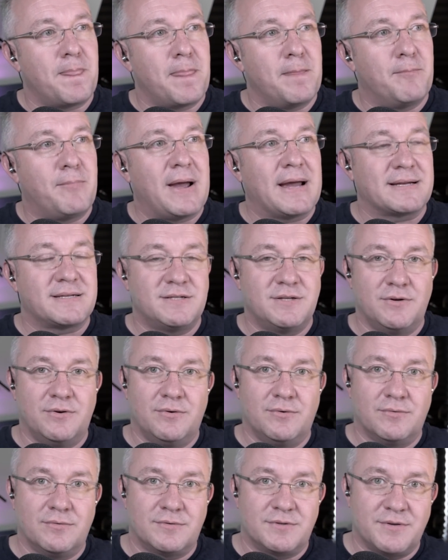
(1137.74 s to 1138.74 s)
back
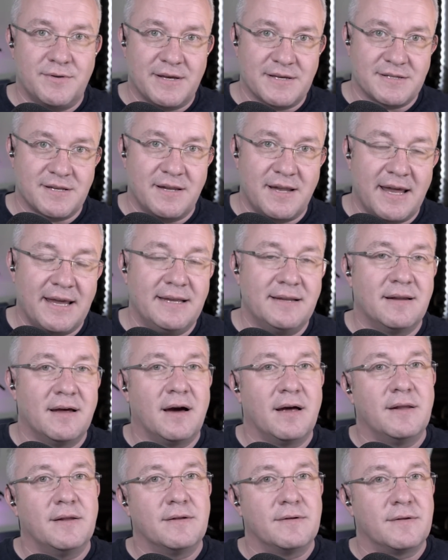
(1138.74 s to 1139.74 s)
to 2008,
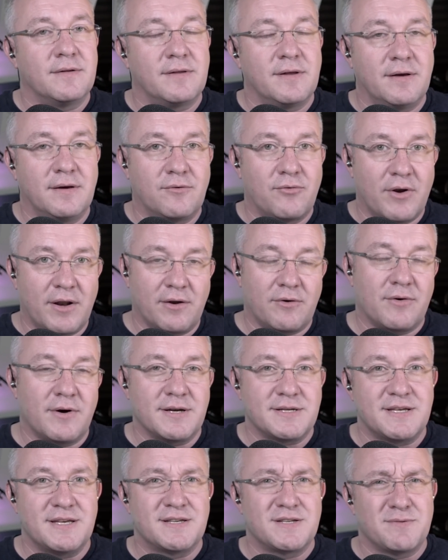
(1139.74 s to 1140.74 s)
2009, the credit
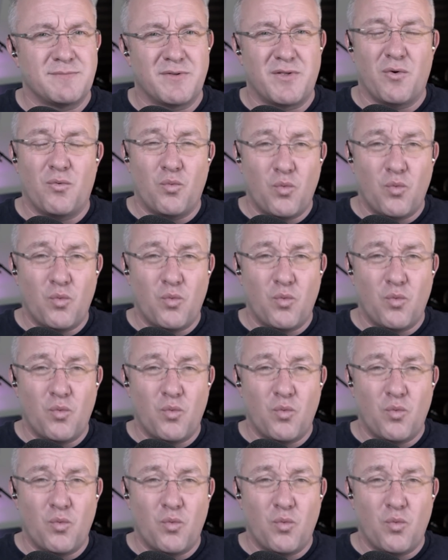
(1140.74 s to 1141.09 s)
crisis, some of the